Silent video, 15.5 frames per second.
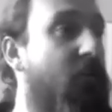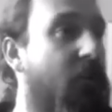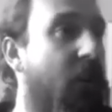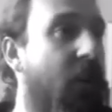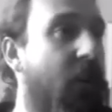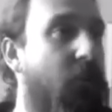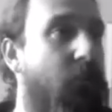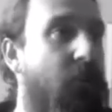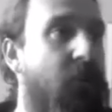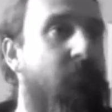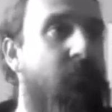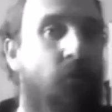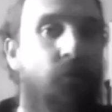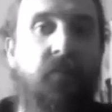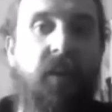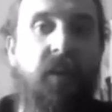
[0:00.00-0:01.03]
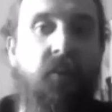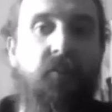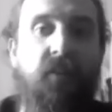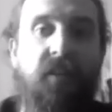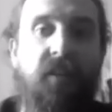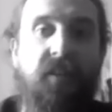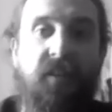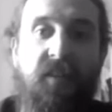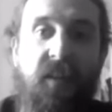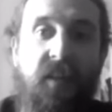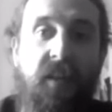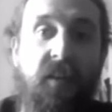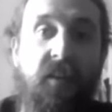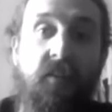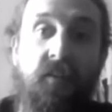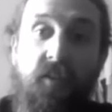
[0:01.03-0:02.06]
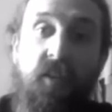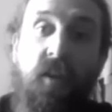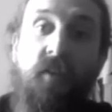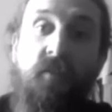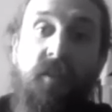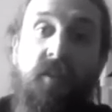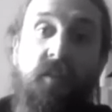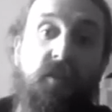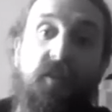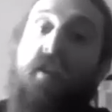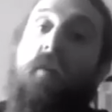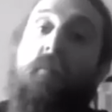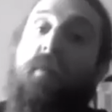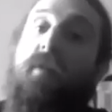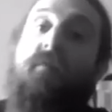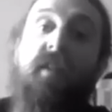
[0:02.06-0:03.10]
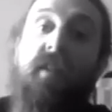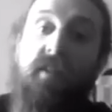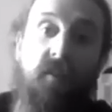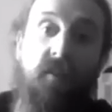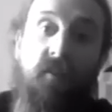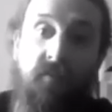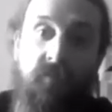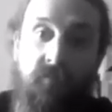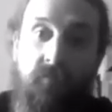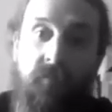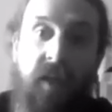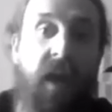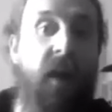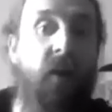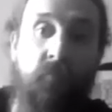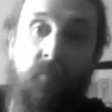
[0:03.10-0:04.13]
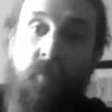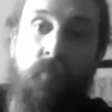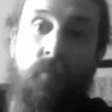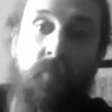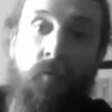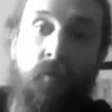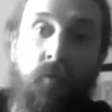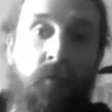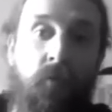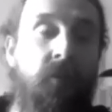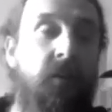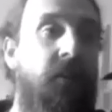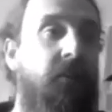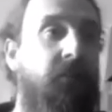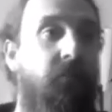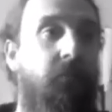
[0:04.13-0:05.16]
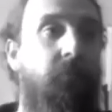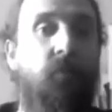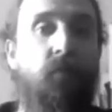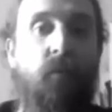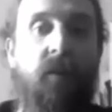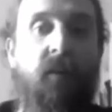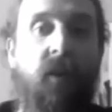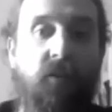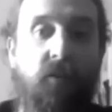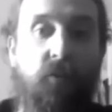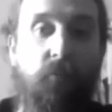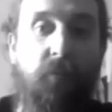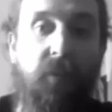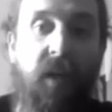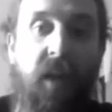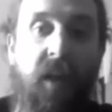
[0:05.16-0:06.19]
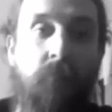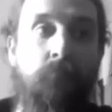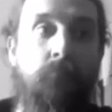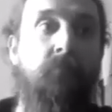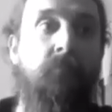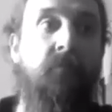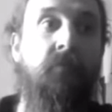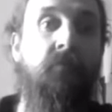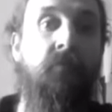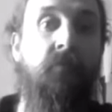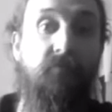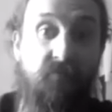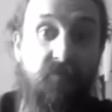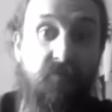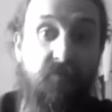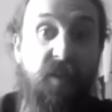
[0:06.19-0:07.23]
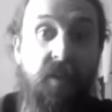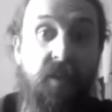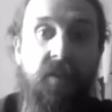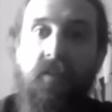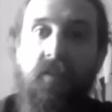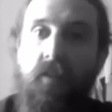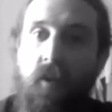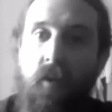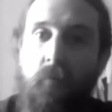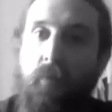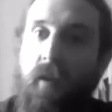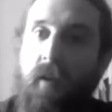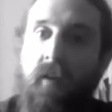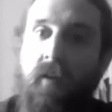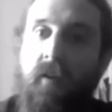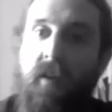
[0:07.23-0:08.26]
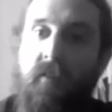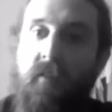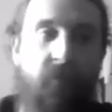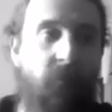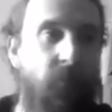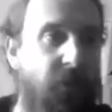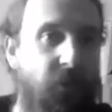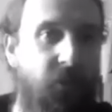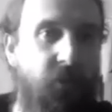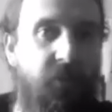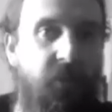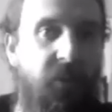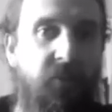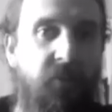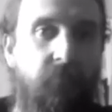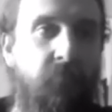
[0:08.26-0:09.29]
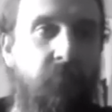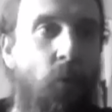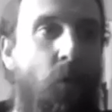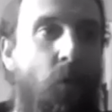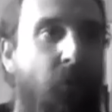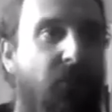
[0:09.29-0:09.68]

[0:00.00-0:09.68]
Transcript: expressed more of an interest in singing, and slowly just started putting the guitar down more and more to the point where I just became the guitar player. And then we just kind of morphed